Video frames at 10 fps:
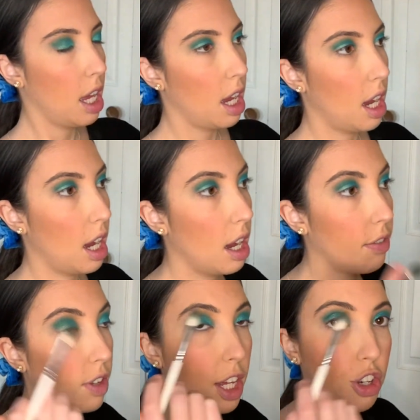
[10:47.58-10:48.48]

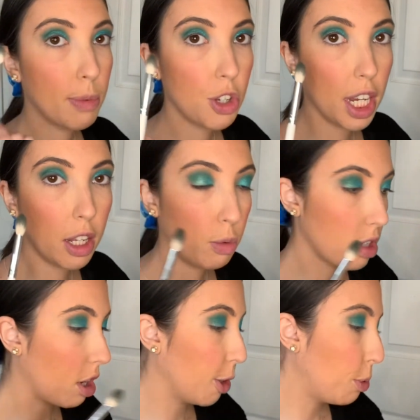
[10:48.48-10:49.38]
for that shimmer shade was
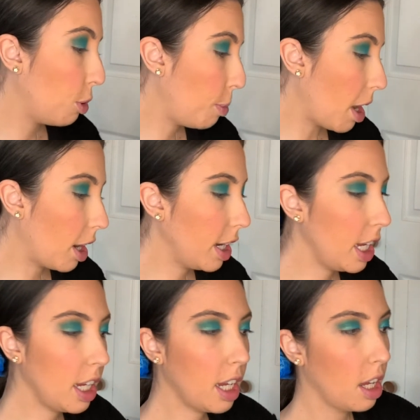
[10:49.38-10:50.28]
called Pool
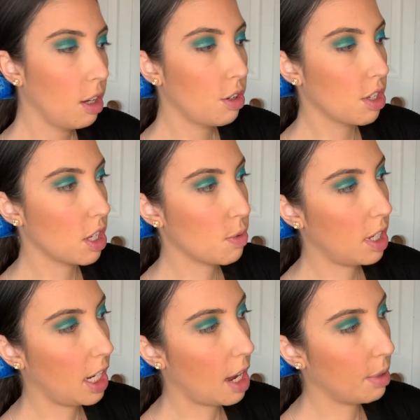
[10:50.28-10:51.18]
Party, which is this one,
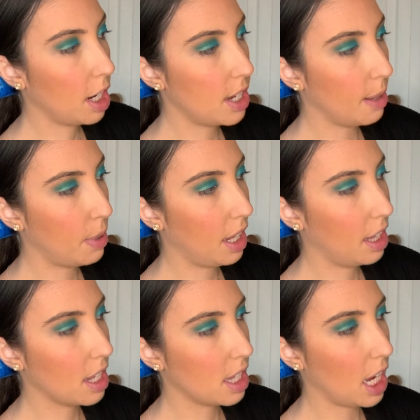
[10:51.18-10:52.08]
and now I'm gonna dip in
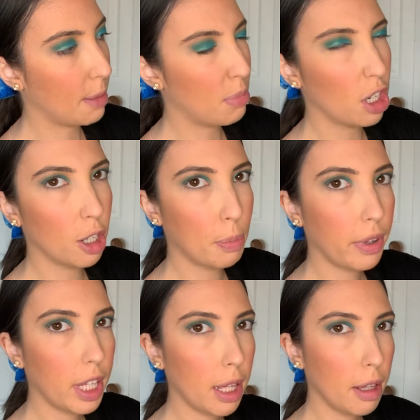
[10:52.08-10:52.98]
this like
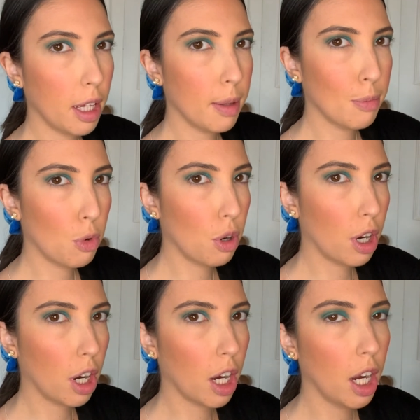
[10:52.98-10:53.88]
purpley,
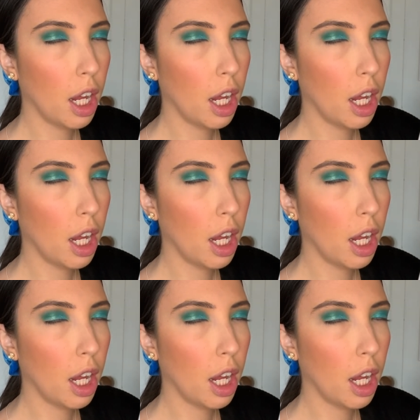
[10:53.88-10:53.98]
more